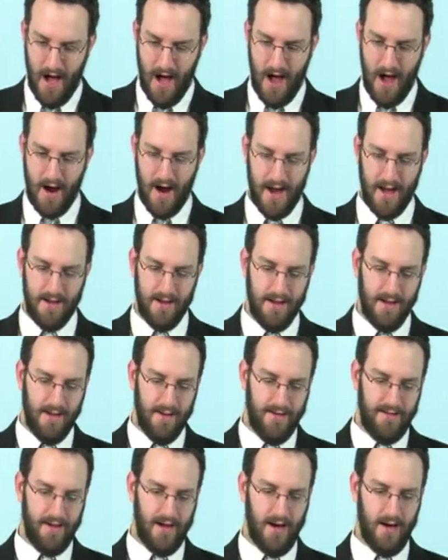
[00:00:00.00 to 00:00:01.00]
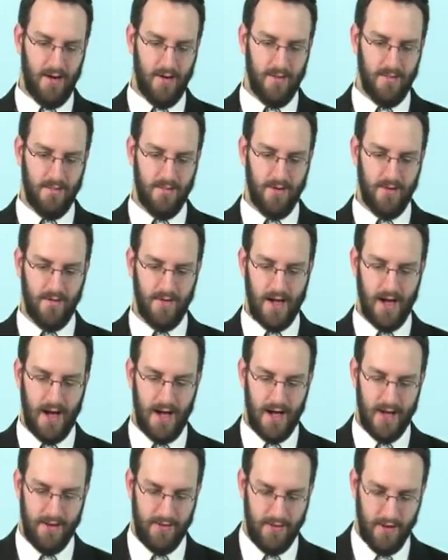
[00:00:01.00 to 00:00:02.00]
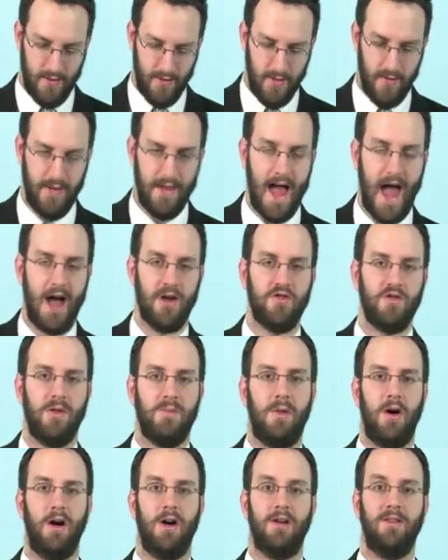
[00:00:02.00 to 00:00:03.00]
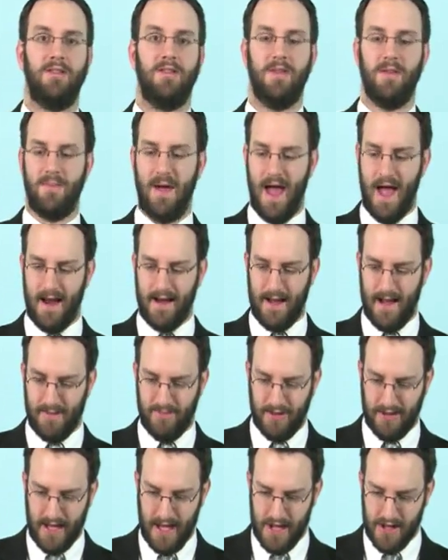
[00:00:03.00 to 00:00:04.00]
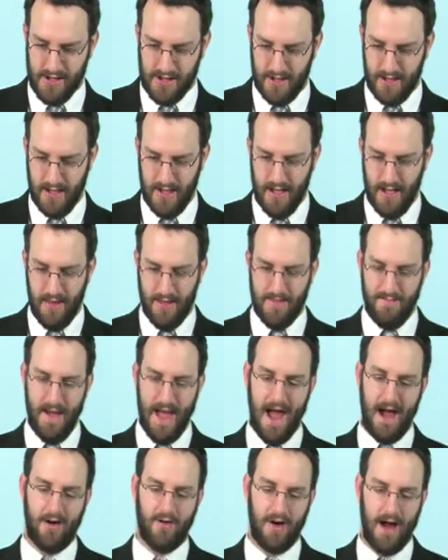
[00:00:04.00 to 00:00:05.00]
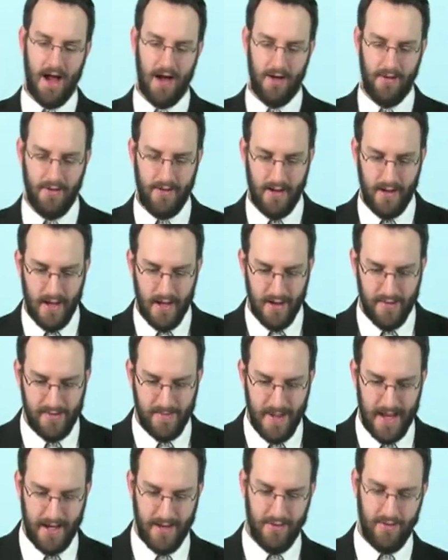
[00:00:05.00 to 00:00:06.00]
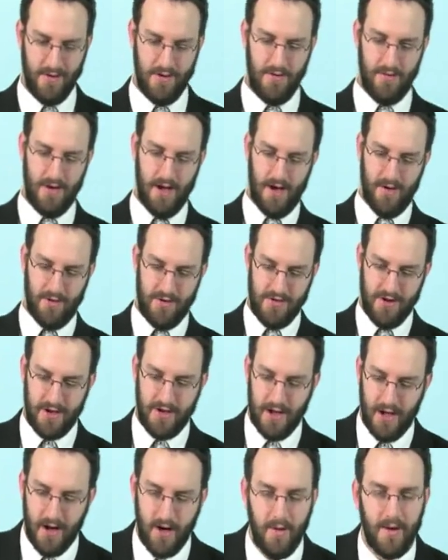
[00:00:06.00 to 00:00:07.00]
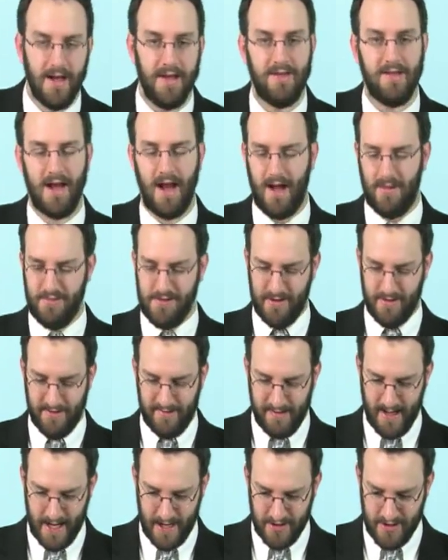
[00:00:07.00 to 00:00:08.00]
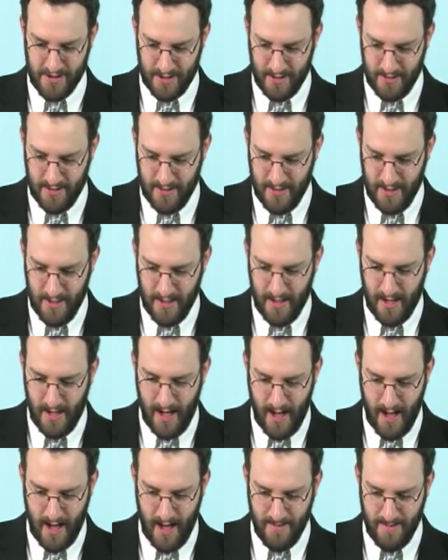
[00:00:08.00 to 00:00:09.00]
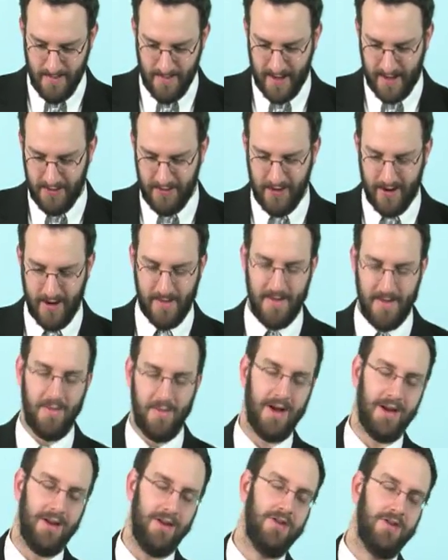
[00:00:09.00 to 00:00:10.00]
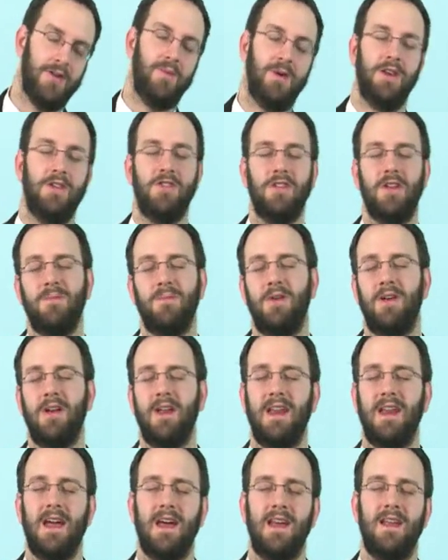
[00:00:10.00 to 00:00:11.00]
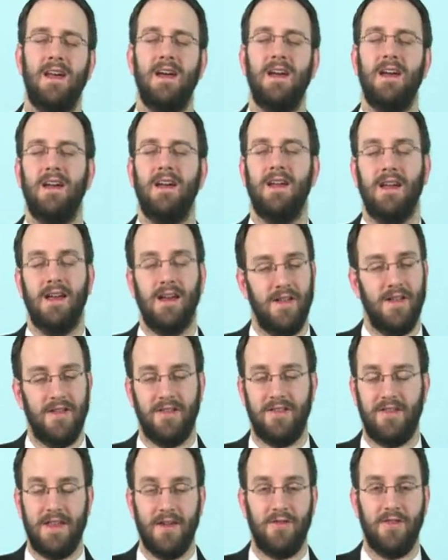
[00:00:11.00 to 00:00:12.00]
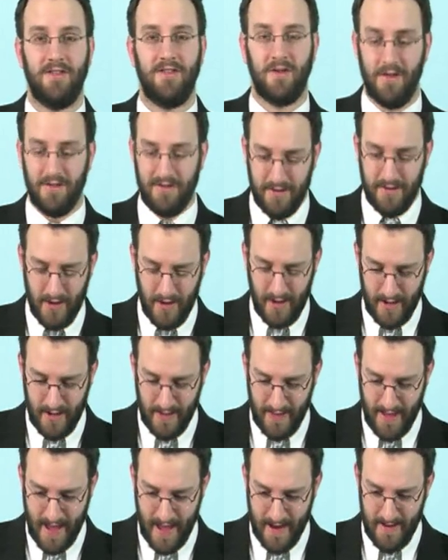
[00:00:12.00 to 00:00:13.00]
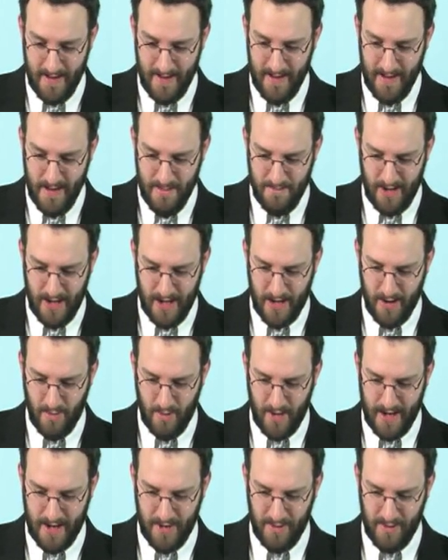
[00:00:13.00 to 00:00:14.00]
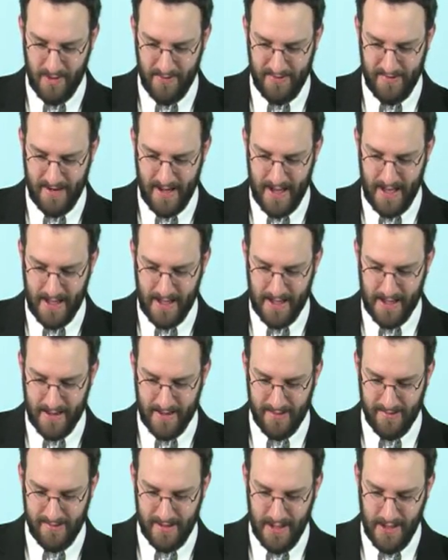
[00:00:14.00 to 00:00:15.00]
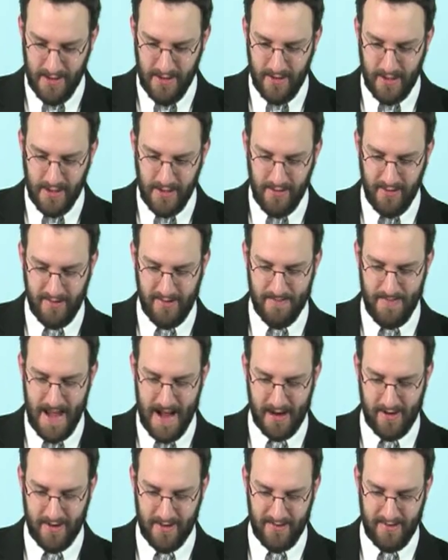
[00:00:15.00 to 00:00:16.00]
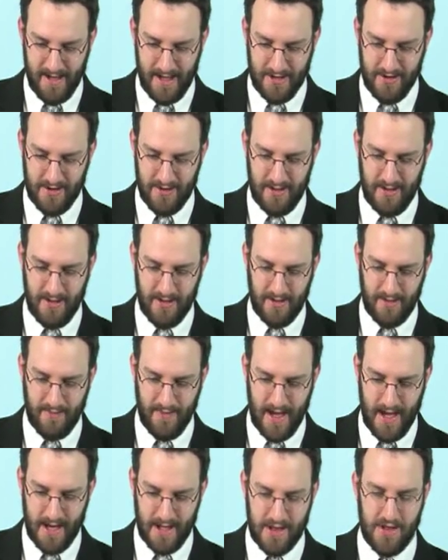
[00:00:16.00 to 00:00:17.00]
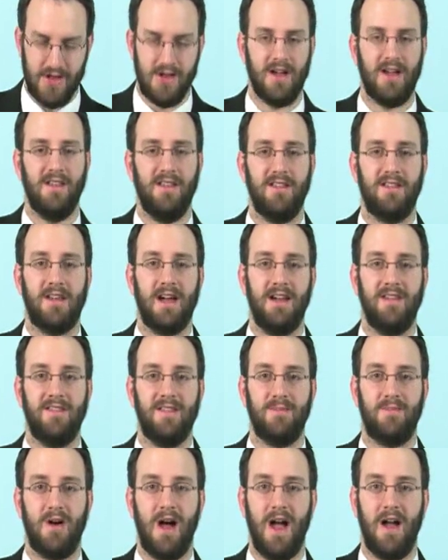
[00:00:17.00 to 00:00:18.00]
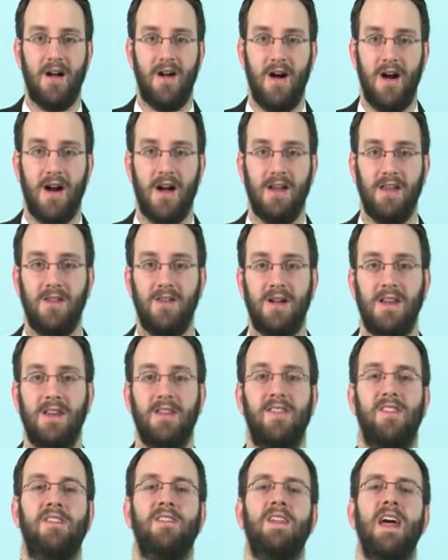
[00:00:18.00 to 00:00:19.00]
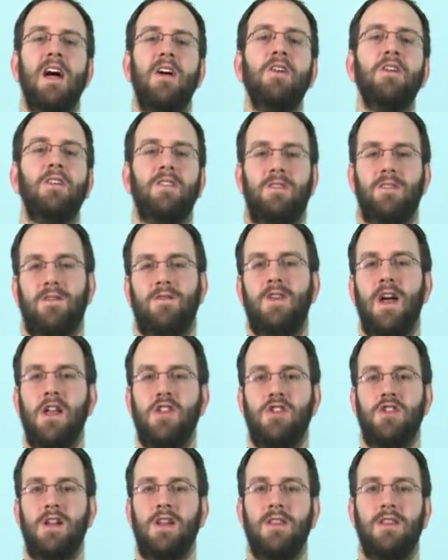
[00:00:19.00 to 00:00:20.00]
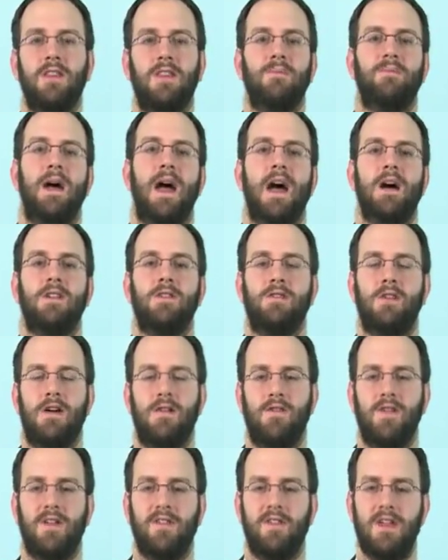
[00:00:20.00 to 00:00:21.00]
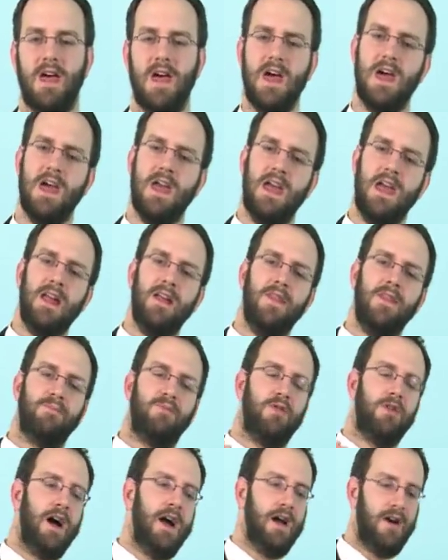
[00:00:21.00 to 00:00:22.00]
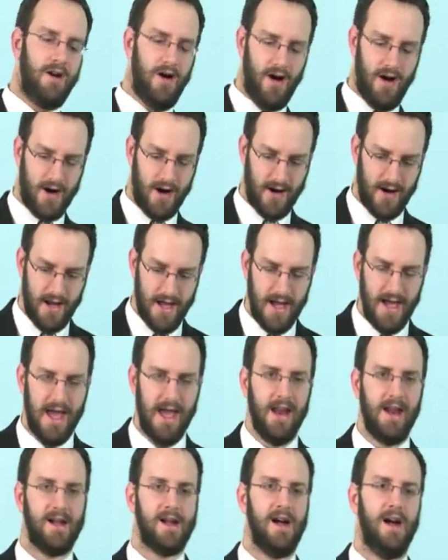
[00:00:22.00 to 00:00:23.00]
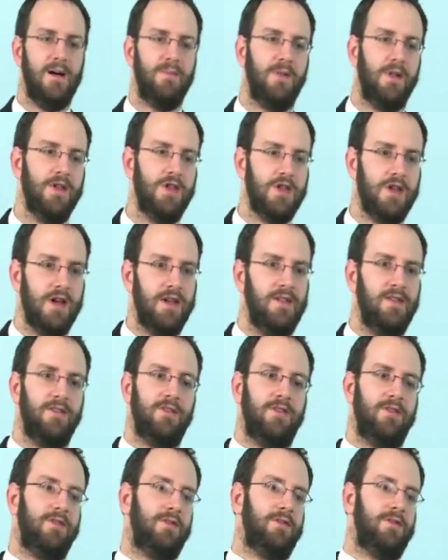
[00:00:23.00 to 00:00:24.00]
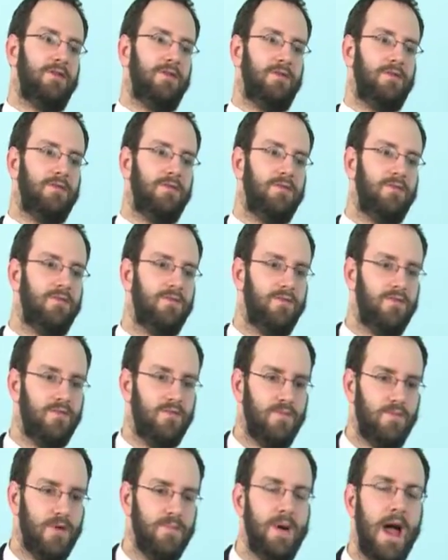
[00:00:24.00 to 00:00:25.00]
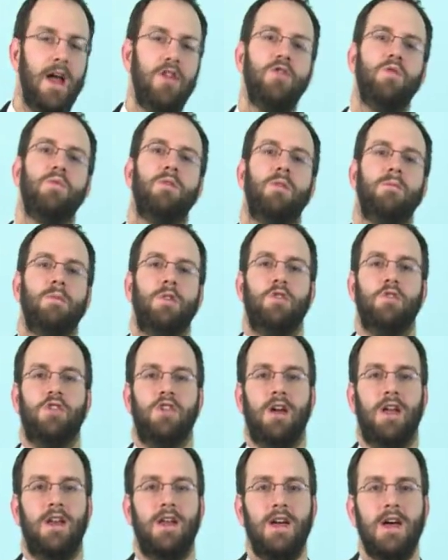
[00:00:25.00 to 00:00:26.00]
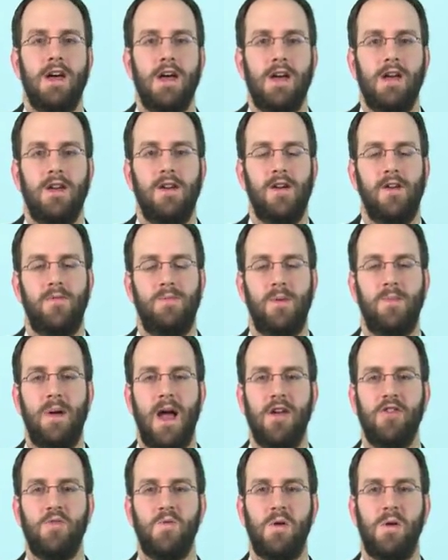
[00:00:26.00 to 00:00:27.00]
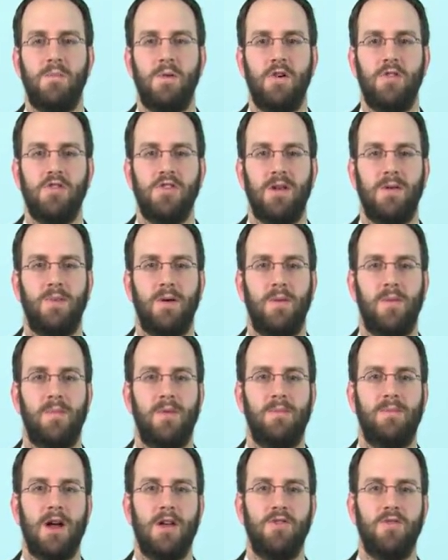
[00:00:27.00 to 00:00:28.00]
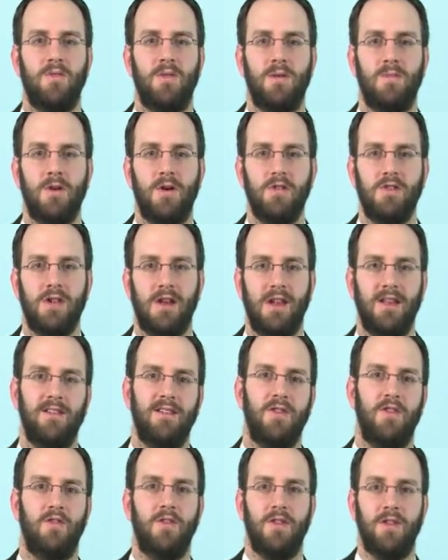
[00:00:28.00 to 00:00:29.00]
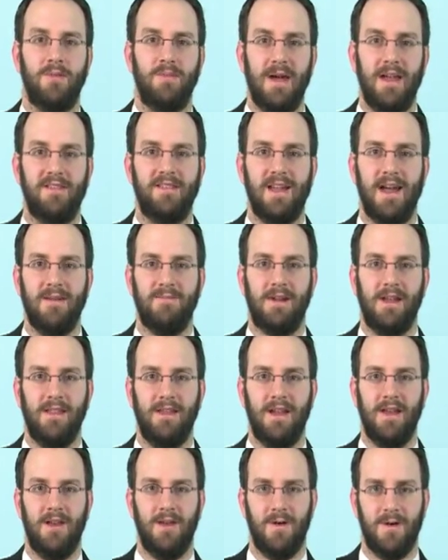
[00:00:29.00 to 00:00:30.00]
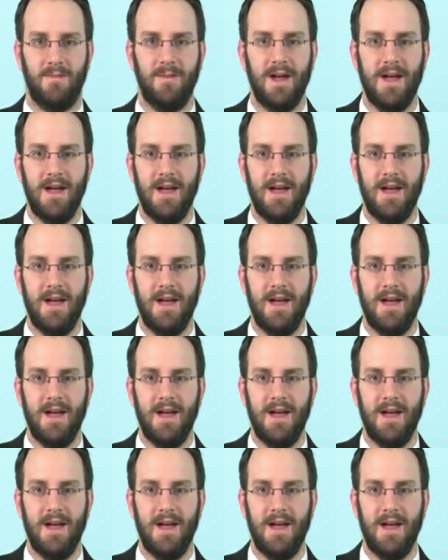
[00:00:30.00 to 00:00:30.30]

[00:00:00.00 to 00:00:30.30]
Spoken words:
All right, so moving on to the actual parts of the patent application. The background, as many of you know or should know, it's an optional section. I'm not going to talk about when you shouldn't put it in. You know, there's different schools of thought on that, but what I will say is you can use the background section to your advantage. You can discuss the prior art. You can sell your invention to the patent office. In the prior art, it accomplishes perpetual motion. You have perpetual motion, but the perpetual motion isn't through the space-time continuum.